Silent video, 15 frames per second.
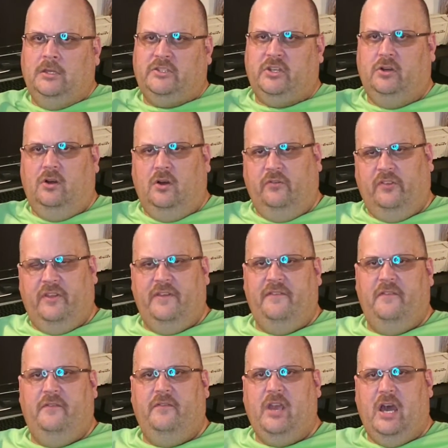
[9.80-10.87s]
So
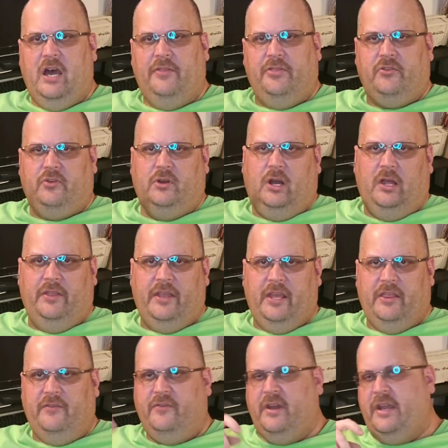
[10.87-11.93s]
hopefully you've gone through all the
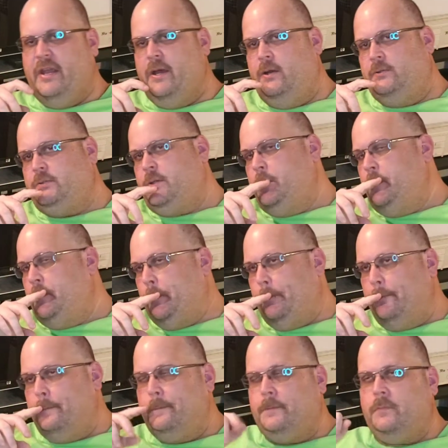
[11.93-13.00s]
other videos.
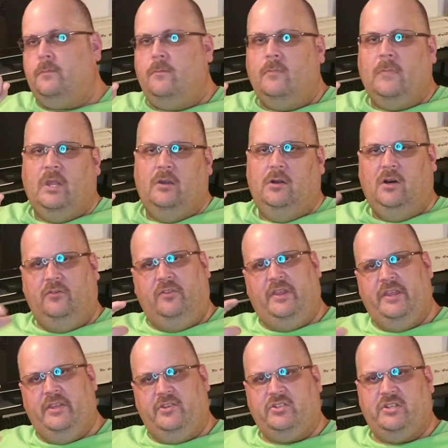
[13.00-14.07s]

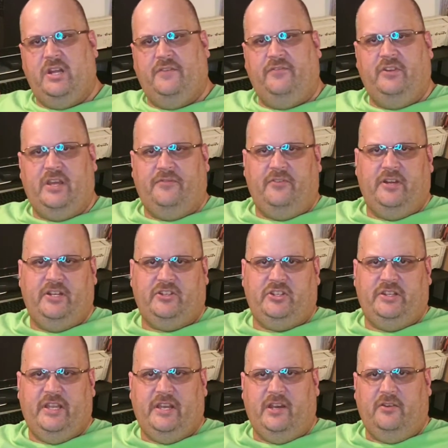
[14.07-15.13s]
Hopefully there's enough
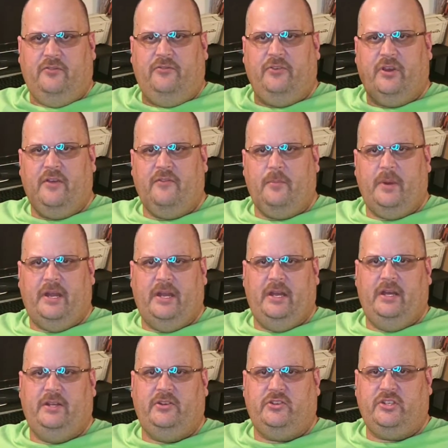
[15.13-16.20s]
definition there for everybody
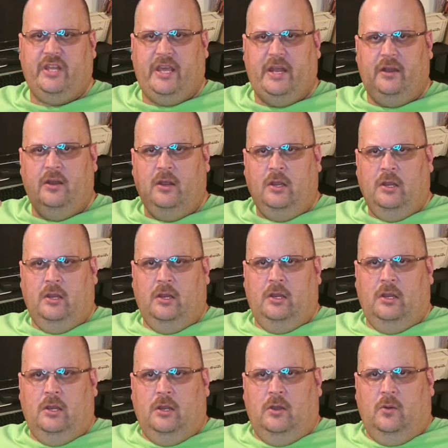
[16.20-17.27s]
to understand
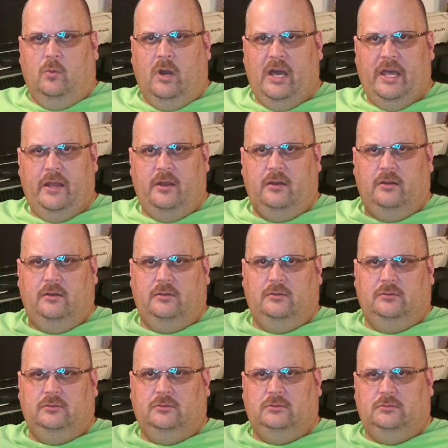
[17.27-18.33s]
what
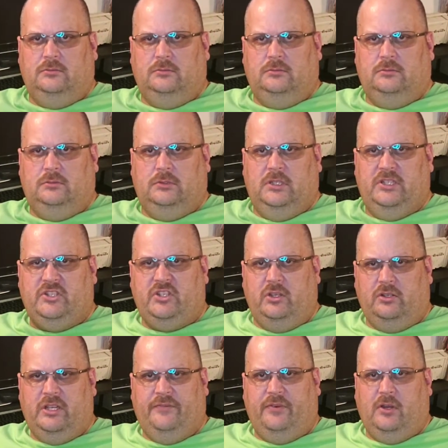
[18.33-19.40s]
is
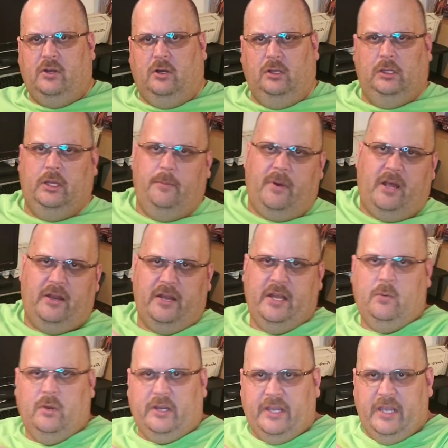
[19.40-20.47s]
so difficult about a
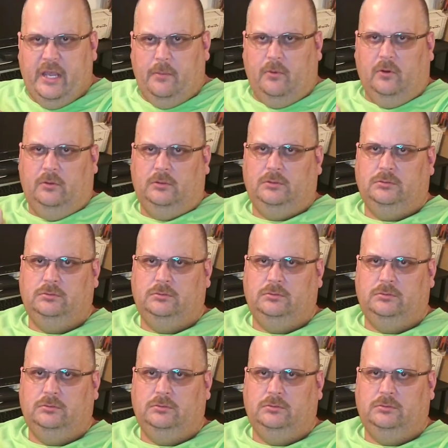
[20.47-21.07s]
network cable.